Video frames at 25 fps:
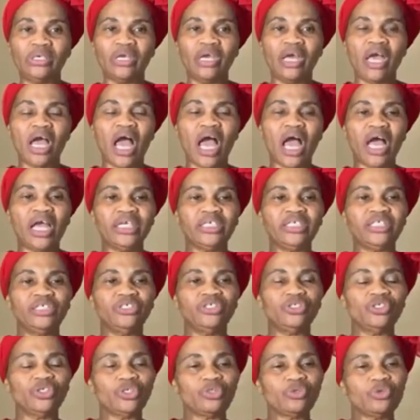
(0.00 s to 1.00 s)
I
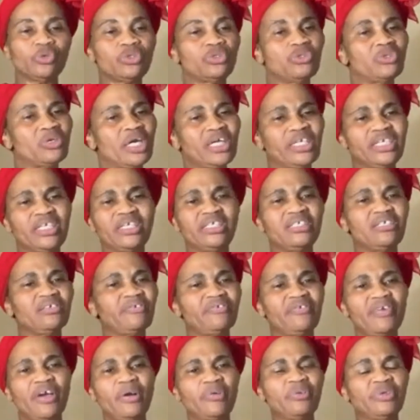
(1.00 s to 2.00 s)
just want to
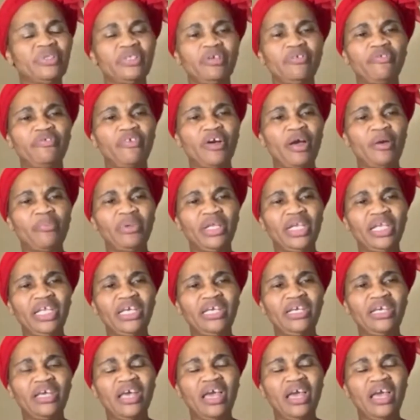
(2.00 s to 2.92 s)
identify with the family.